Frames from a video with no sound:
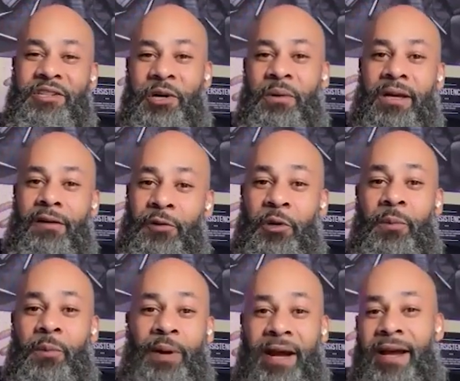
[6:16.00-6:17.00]
So if you're
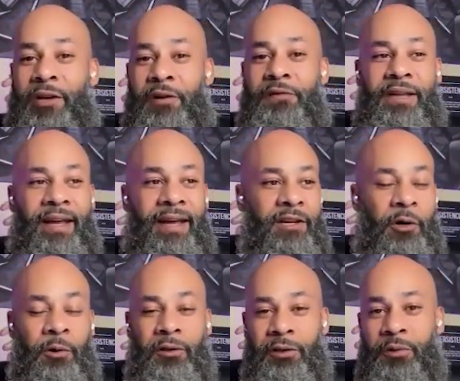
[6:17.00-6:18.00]
paying your VA,
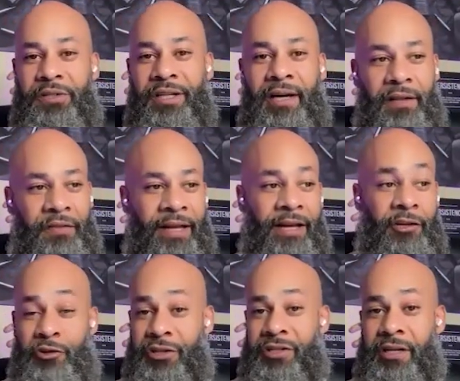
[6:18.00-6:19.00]
little to nothing, and
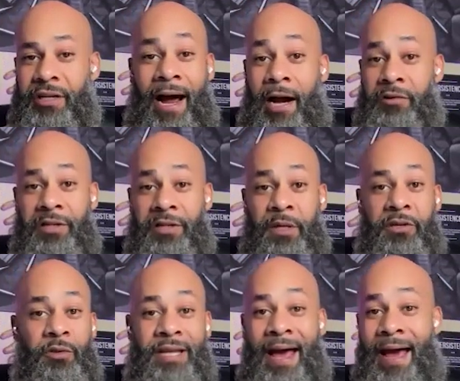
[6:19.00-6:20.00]
you're just hiring them to
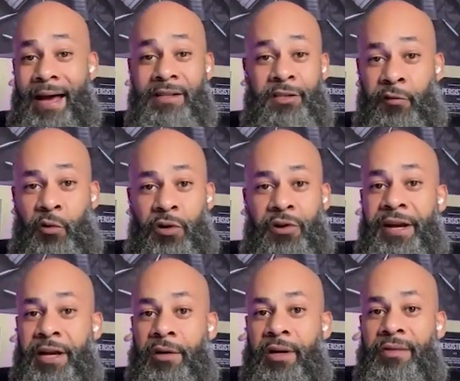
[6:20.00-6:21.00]
do tasks for you
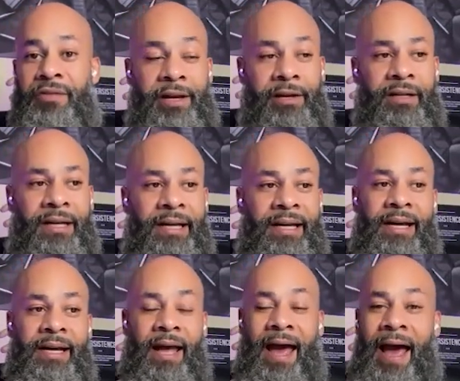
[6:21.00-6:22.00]
here and there,
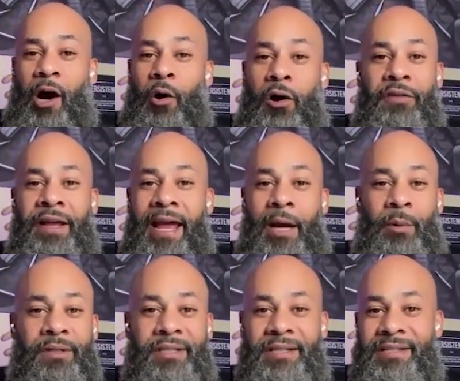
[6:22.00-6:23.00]
how are they
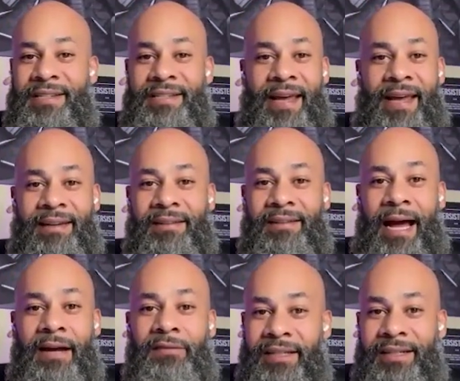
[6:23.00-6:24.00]
able to sustain a
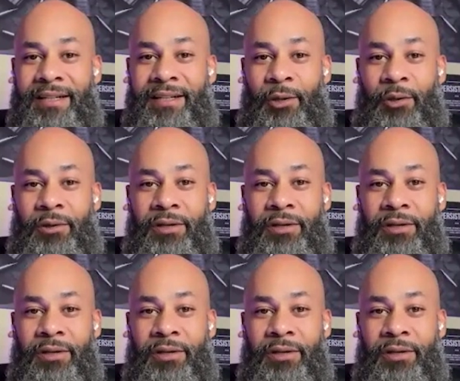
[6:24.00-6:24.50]
livelihood,